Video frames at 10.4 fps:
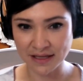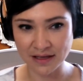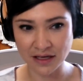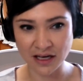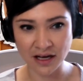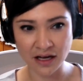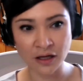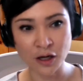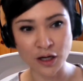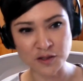I think
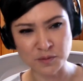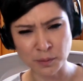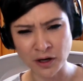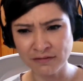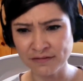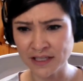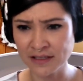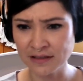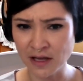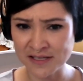Cosmoprof
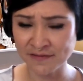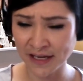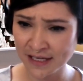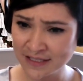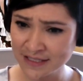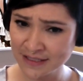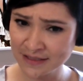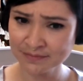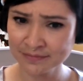in Las Vegas.